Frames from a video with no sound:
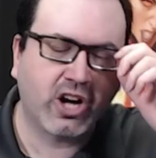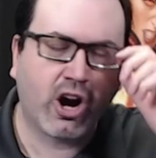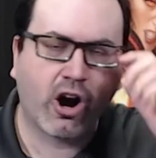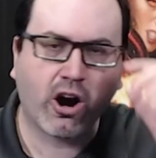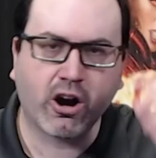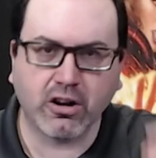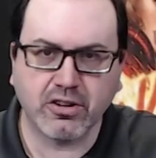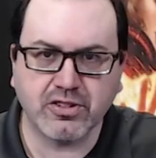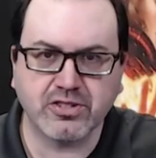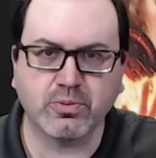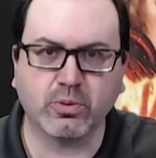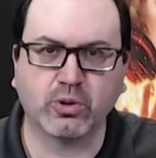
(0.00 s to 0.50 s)

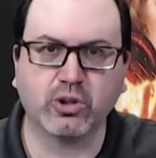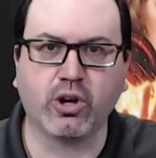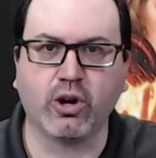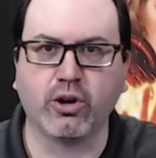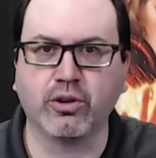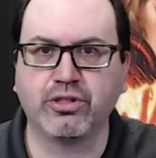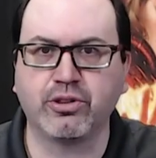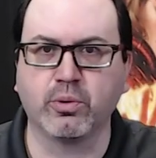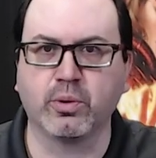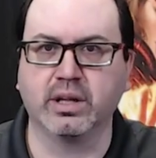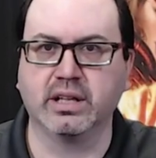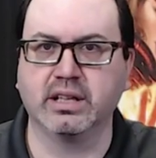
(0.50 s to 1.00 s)
cards will
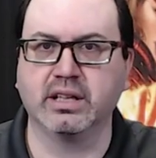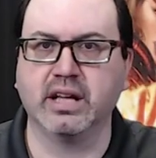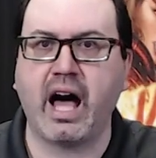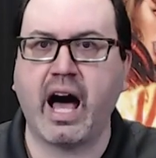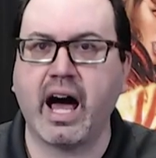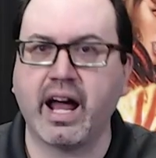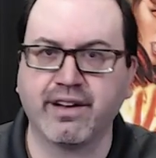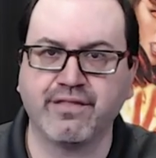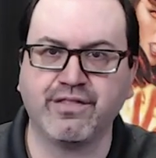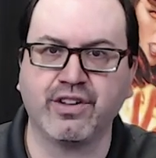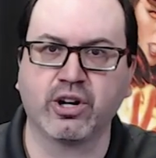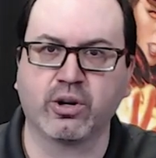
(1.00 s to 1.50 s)
go through a
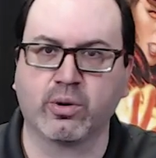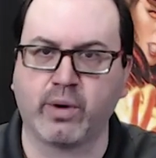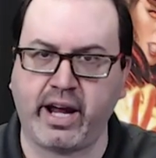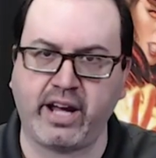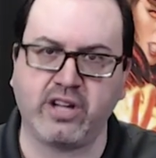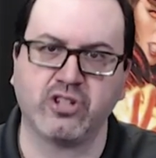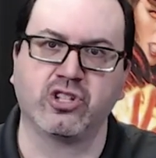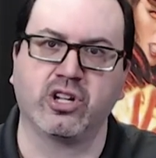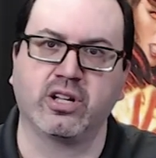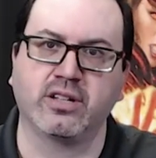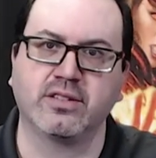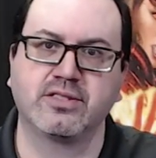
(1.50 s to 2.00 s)
lot of
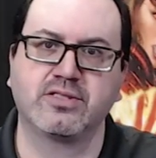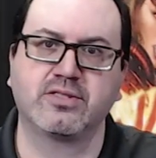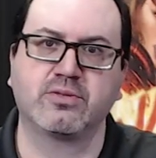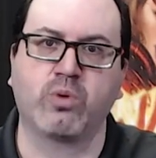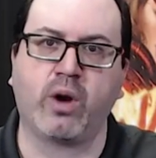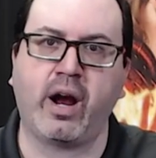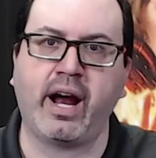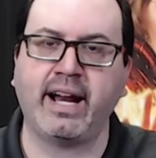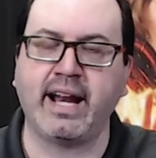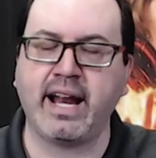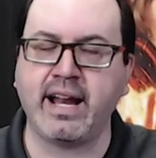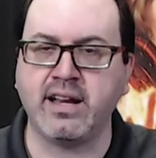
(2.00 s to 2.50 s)

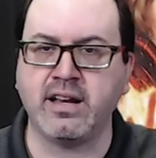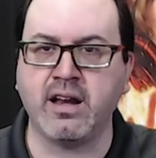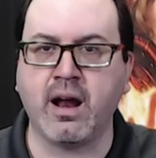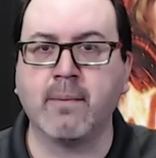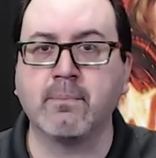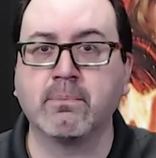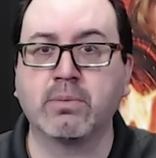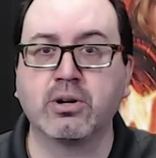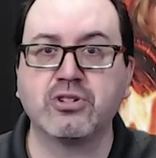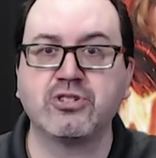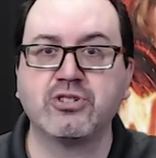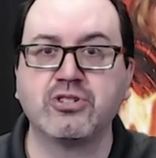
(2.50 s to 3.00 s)
iterations, right? And
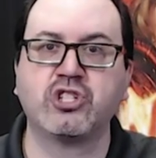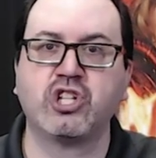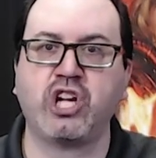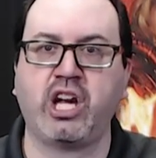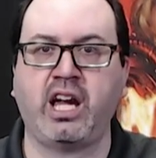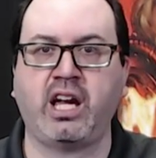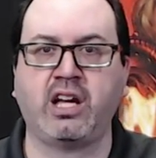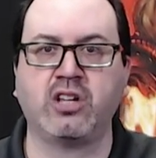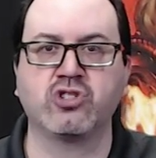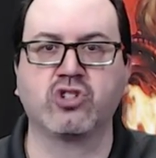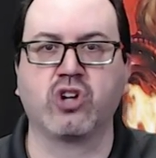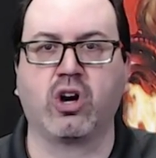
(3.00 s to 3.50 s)
numbers
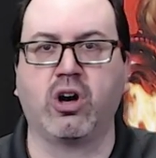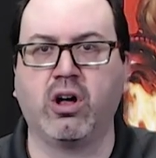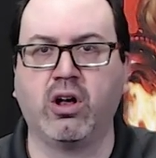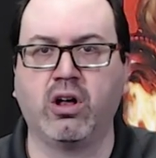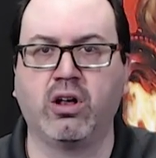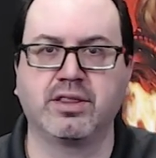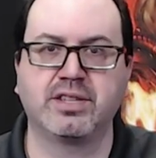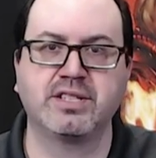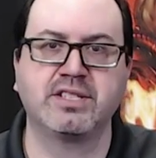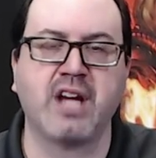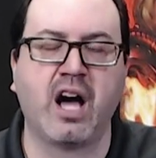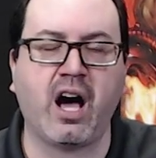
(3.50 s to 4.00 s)
change
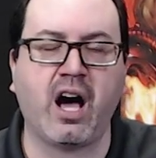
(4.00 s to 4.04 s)
all the